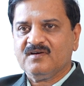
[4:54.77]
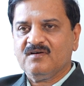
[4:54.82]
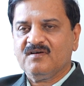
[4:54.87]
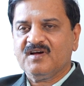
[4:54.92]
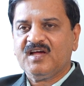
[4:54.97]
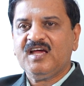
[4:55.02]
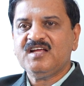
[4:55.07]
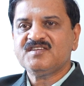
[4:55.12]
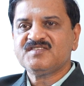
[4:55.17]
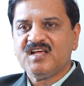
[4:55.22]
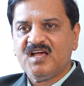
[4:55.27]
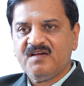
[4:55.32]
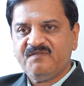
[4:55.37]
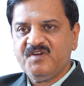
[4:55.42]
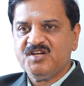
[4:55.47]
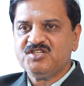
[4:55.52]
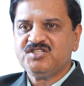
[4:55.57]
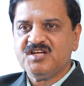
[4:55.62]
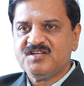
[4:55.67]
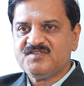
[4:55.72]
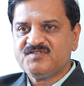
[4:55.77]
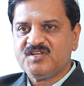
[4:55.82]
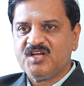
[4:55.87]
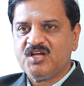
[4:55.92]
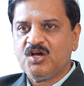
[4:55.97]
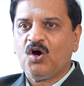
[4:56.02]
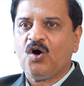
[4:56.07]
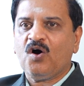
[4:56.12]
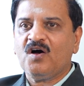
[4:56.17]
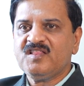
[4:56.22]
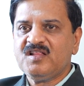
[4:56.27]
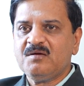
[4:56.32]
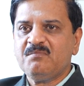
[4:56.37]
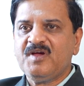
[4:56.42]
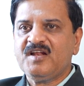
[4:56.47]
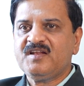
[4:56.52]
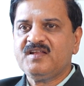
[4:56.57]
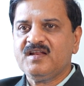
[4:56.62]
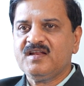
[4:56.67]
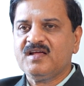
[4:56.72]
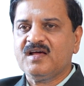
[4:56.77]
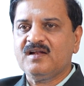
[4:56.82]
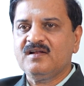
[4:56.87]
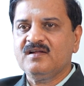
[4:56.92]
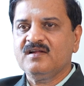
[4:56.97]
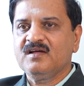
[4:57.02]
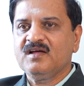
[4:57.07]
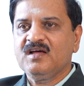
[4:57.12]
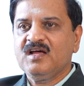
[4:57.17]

uh, its efficiency on the material,